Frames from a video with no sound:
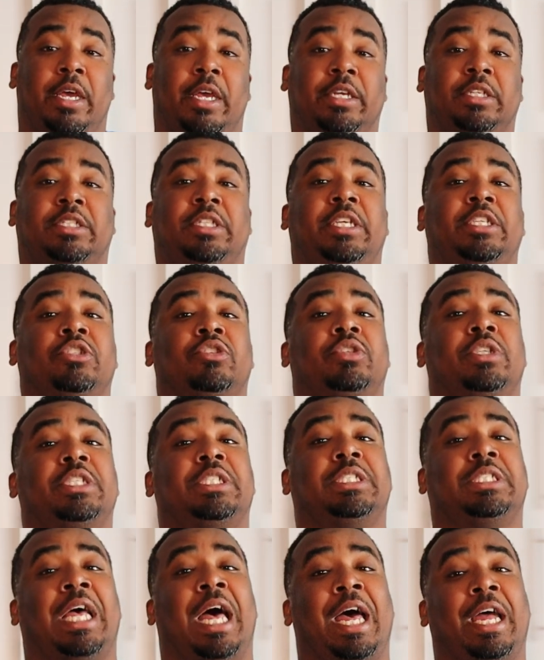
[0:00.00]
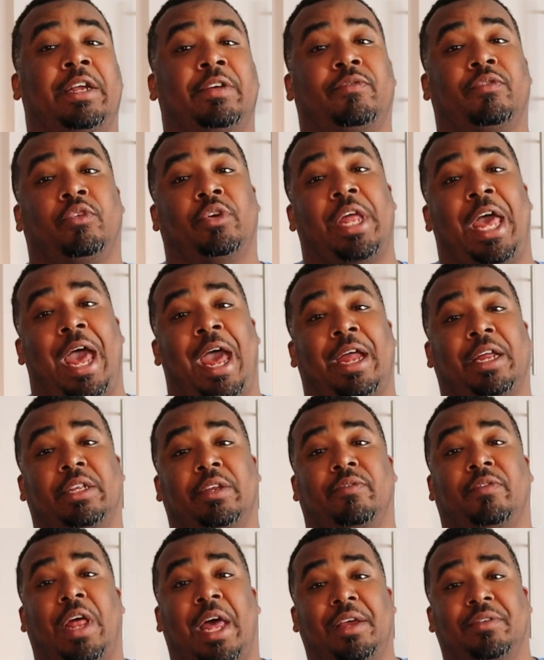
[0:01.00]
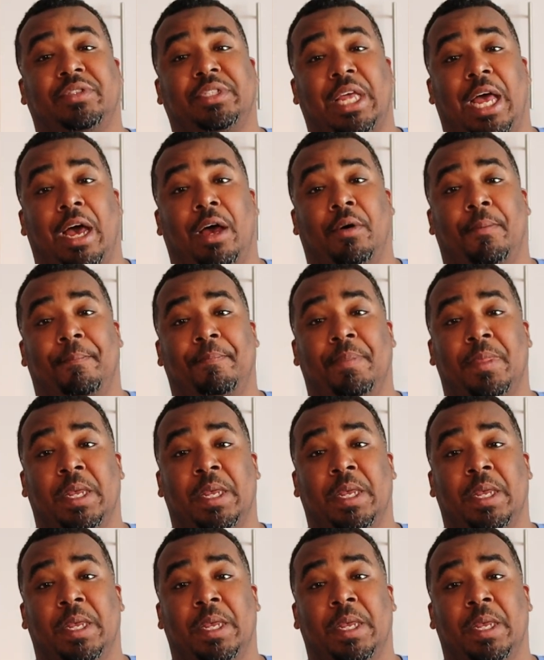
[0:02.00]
is these are designed for an active lifestyle.